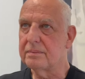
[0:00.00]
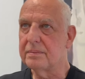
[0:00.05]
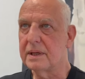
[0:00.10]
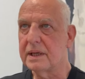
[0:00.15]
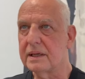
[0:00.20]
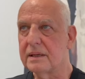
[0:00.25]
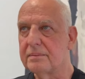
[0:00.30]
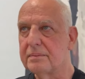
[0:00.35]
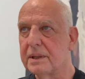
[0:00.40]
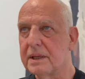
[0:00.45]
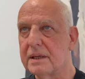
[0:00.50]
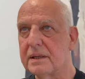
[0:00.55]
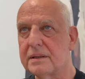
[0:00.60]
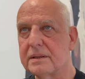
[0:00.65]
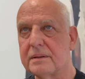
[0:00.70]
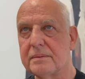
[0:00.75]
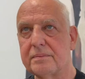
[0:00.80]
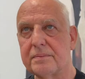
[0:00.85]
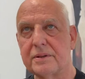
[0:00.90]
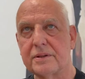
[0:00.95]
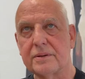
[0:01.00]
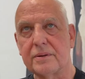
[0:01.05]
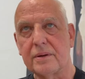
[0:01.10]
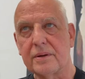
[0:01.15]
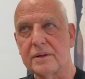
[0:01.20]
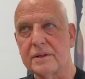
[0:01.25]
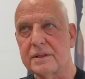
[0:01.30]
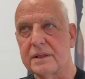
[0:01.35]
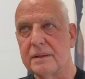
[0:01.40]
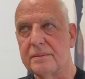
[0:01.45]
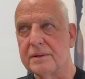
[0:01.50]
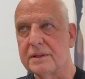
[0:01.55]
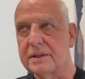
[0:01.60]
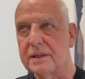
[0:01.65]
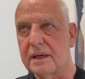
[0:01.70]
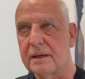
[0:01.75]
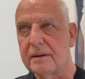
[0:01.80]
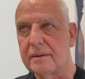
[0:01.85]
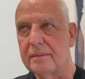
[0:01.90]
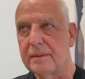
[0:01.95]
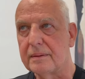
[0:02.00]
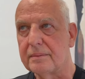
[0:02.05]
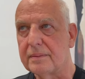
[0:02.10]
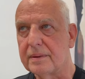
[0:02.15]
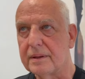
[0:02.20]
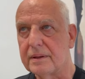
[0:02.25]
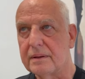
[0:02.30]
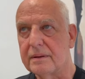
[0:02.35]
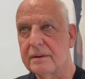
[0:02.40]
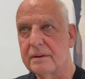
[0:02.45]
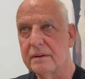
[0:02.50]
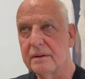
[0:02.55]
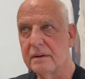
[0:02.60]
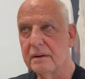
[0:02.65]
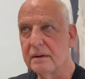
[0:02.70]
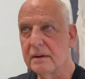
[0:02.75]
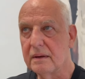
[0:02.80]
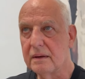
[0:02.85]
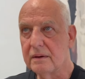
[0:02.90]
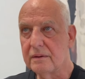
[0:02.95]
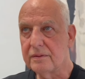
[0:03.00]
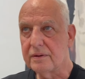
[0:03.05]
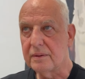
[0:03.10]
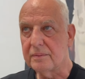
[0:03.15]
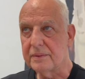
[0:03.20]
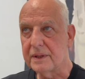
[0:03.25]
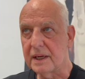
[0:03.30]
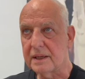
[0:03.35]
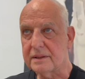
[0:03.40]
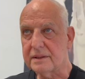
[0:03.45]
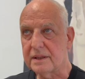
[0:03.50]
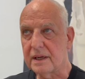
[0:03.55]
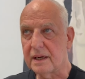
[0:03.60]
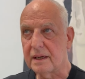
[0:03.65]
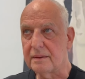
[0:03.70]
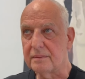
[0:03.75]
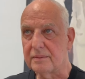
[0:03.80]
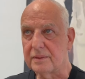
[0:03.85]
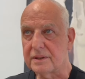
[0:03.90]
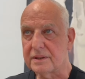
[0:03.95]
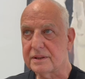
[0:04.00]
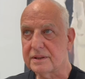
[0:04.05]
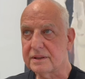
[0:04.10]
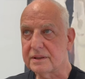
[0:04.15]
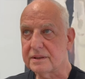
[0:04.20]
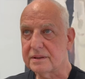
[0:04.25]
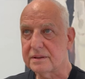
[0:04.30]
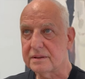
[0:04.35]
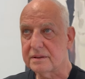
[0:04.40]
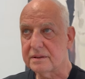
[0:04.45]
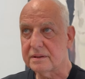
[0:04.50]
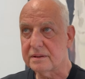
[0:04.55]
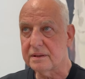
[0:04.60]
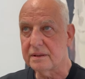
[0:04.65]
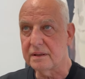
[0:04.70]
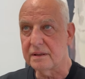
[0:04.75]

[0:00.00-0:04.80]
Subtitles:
The strongest image I remember from that time was...